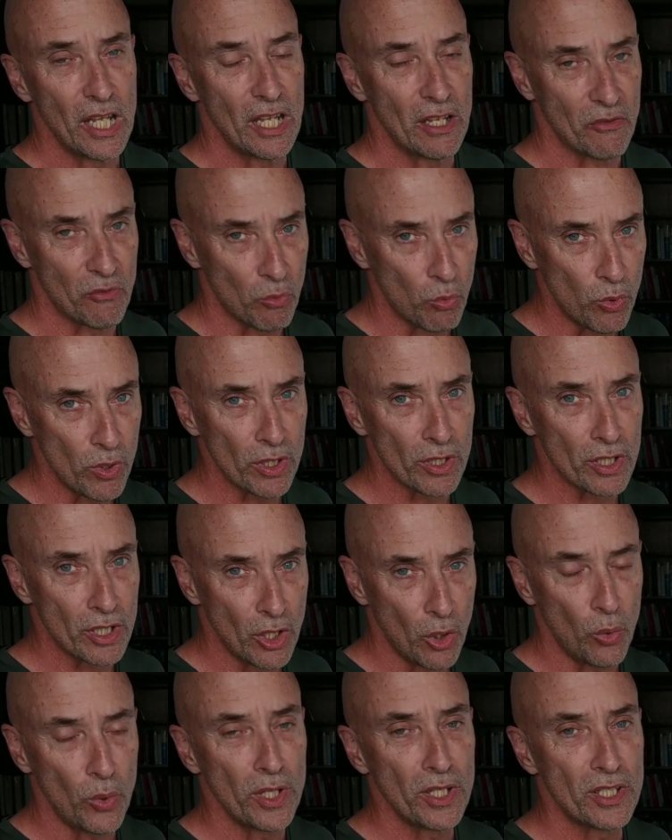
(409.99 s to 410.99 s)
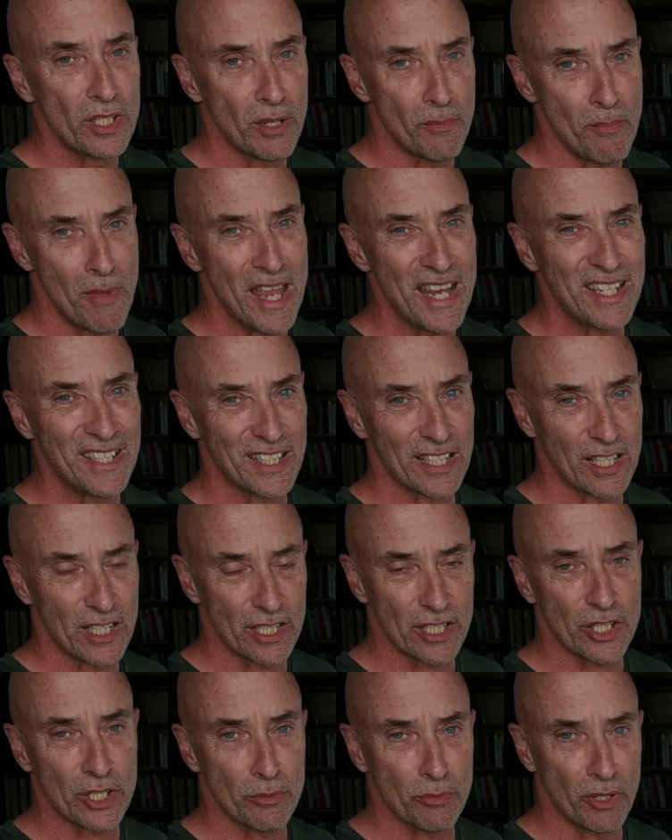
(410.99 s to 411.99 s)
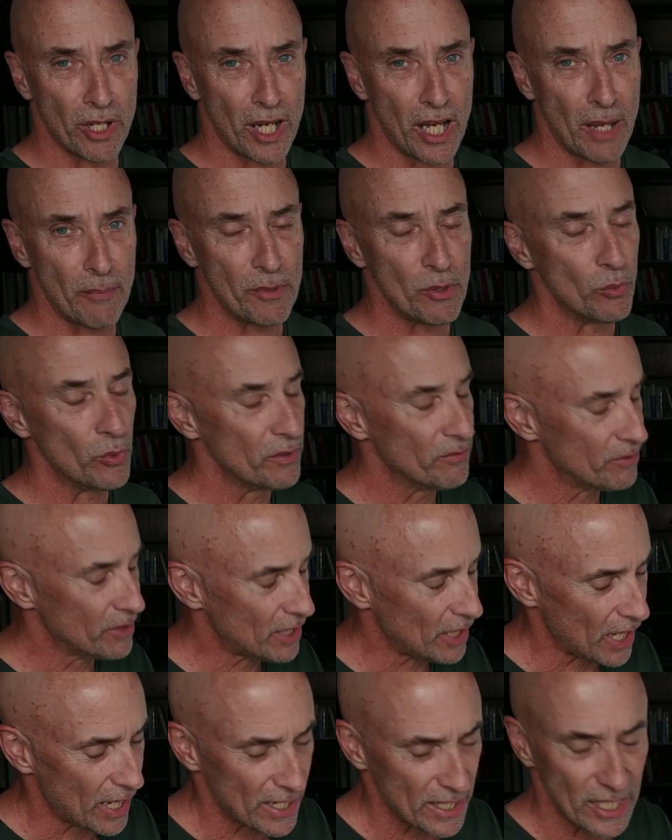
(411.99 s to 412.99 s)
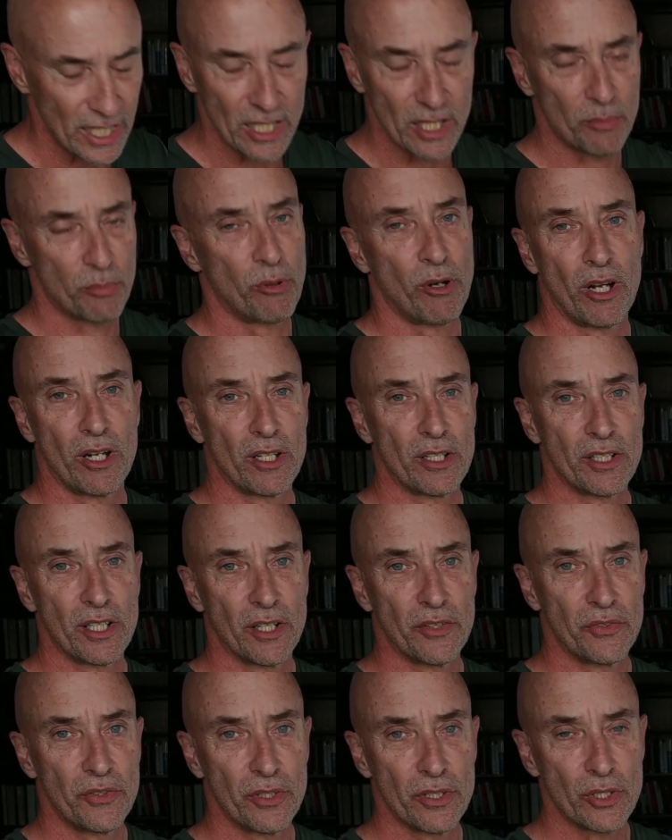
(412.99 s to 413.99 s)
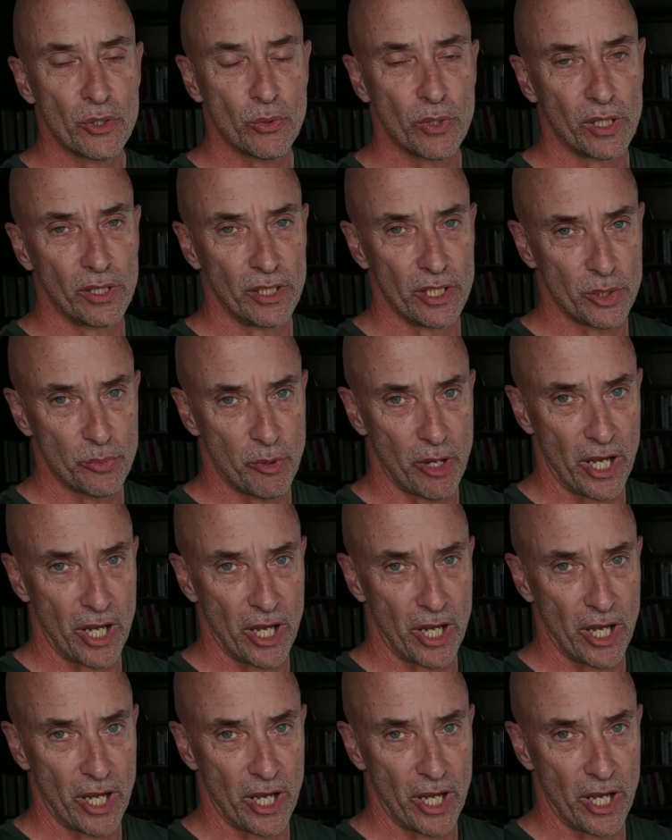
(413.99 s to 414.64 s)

If we're going to make the customer happy, we've got to get the product out there as quickly as